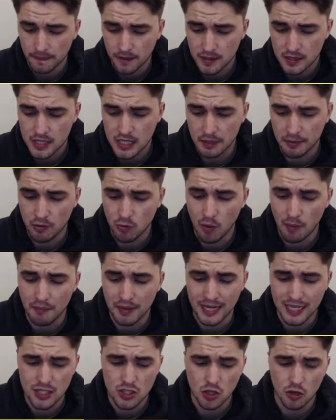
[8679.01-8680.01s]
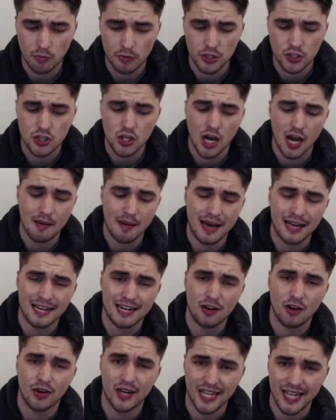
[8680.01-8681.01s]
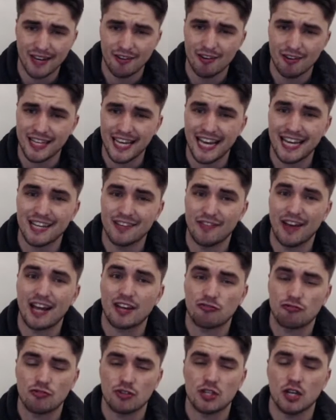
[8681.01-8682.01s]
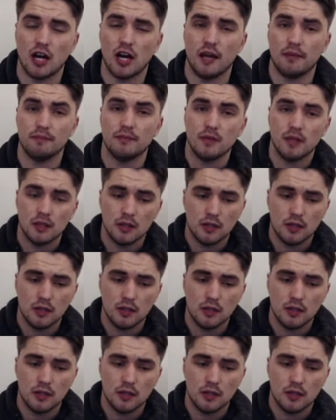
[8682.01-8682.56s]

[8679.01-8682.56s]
It's going to be 1 minute stoppage time added on here at the end of extra time.